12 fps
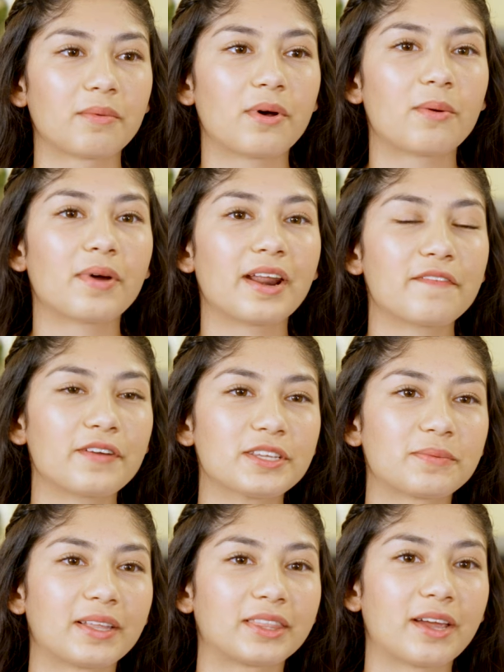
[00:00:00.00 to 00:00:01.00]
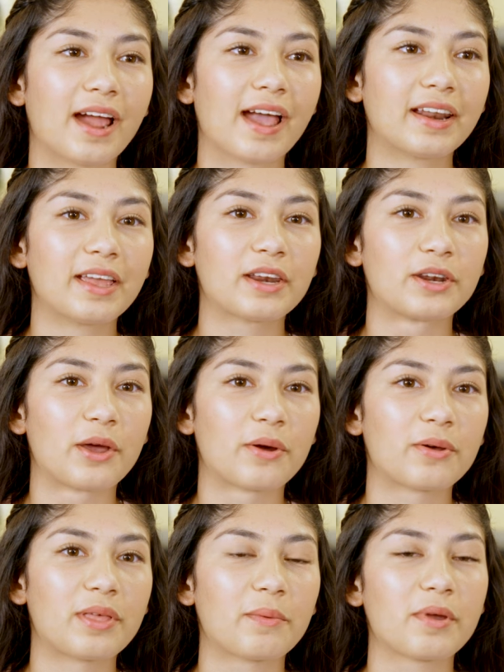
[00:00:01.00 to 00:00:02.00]
Well, when I first went there, I didn't
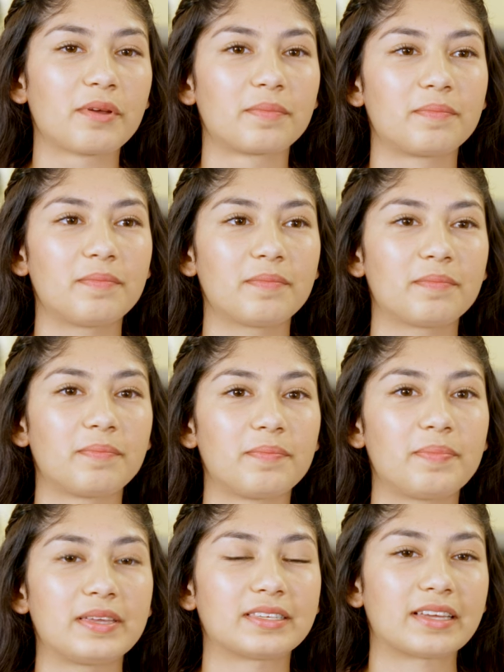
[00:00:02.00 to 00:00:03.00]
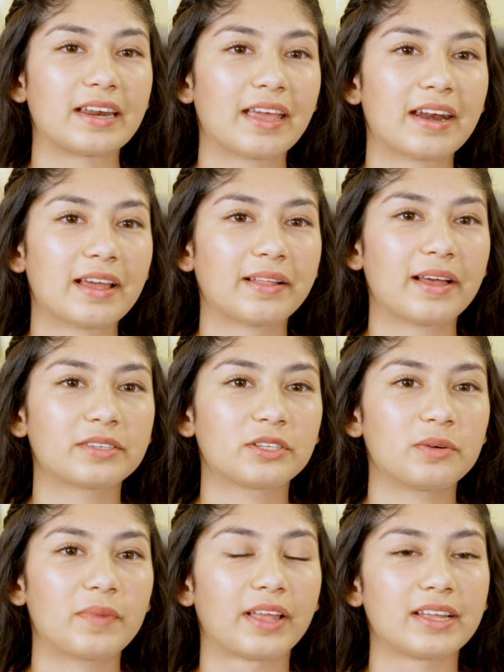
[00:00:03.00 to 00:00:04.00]
know that we would be sitting in a
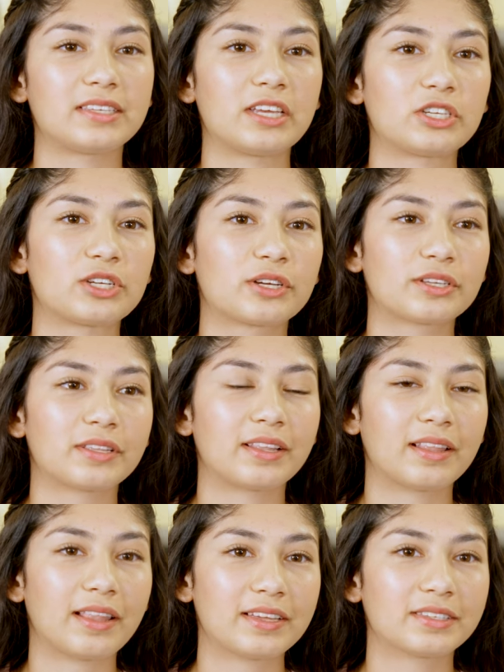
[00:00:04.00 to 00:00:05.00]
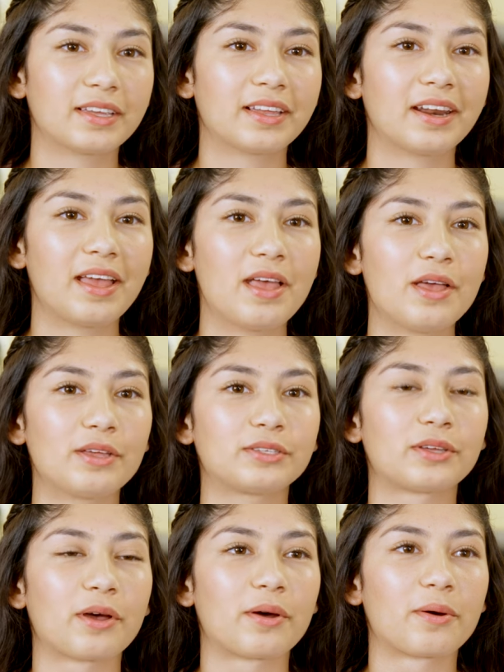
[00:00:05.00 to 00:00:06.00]
classroom or teaching a lesson.
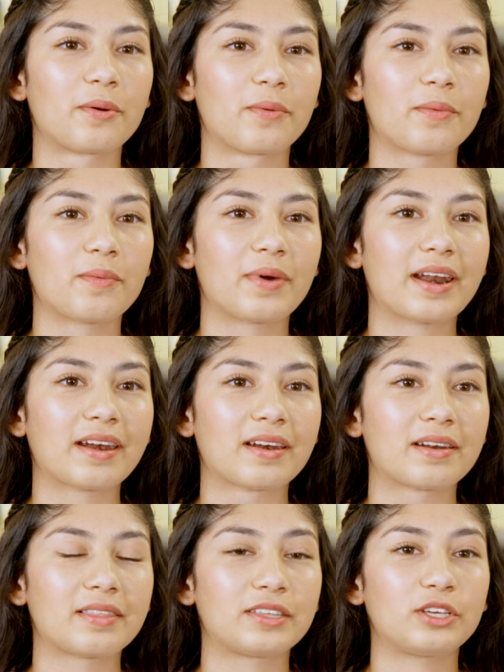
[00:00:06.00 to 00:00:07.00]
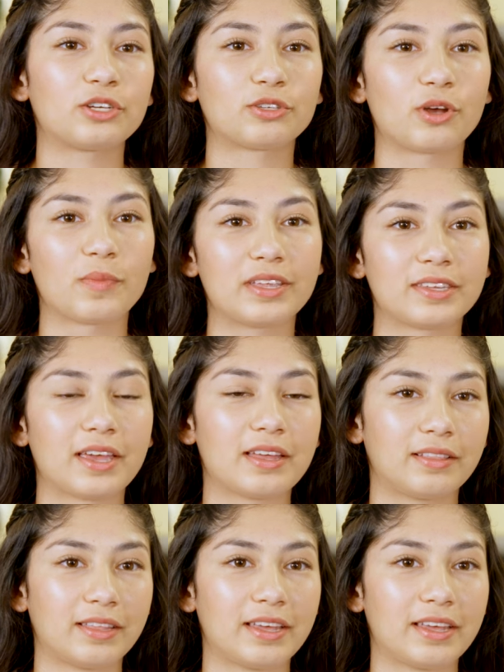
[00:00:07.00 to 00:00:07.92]
So when the teacher told me to